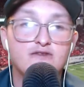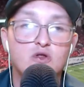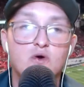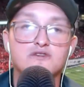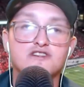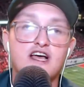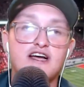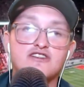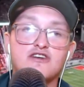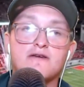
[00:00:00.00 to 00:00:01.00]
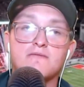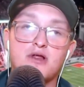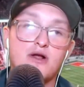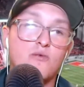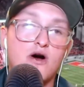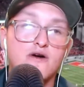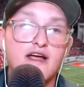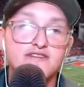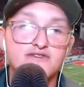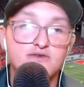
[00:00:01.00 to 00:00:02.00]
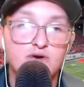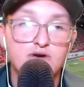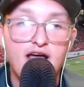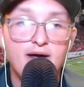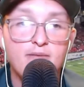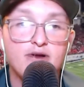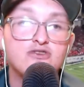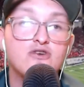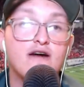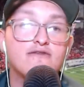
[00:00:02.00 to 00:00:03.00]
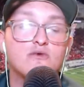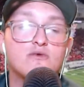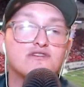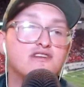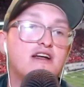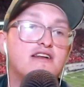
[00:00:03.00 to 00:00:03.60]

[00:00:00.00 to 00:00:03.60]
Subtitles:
Lawrence last year and played well against Notre Dame when Trevor was